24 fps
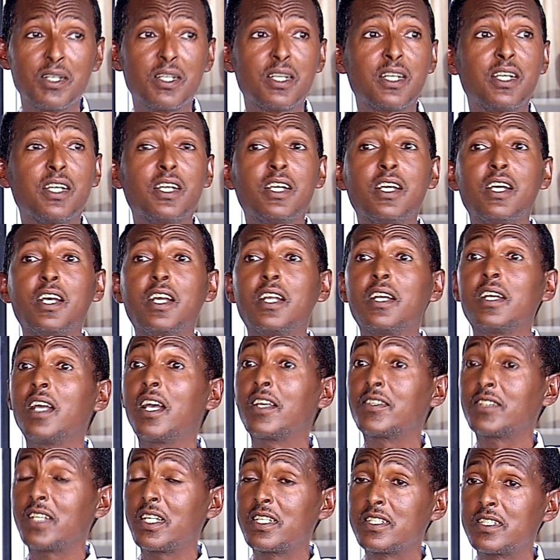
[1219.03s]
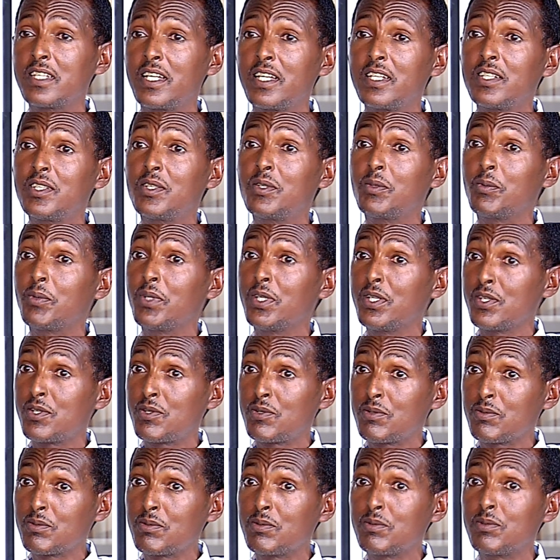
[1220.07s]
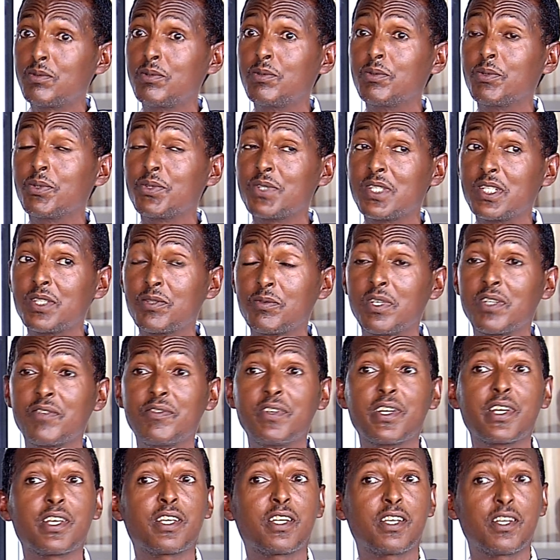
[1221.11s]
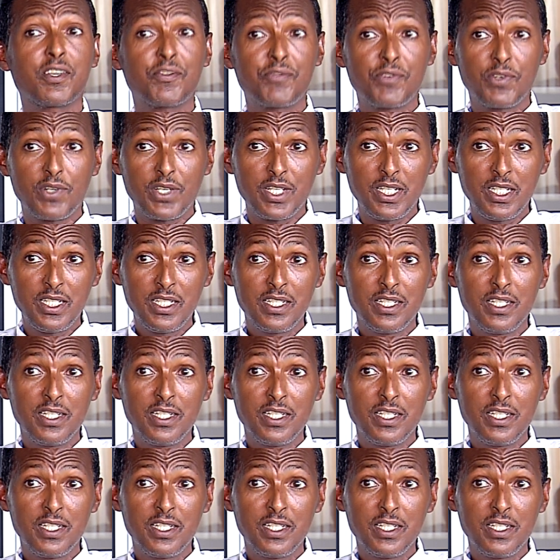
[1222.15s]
And as I said, we need to do this one very carefully.